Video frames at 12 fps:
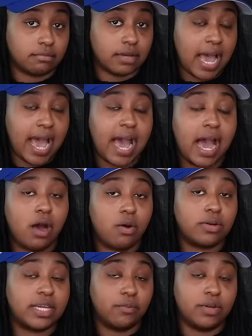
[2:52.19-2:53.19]

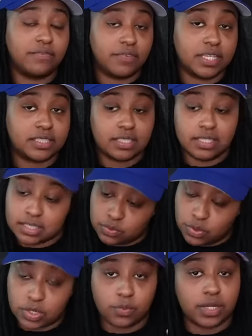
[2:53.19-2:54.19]
How can we fix this?
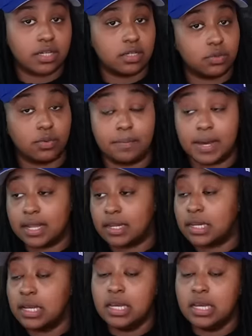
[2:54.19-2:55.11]
What are we going to do about it?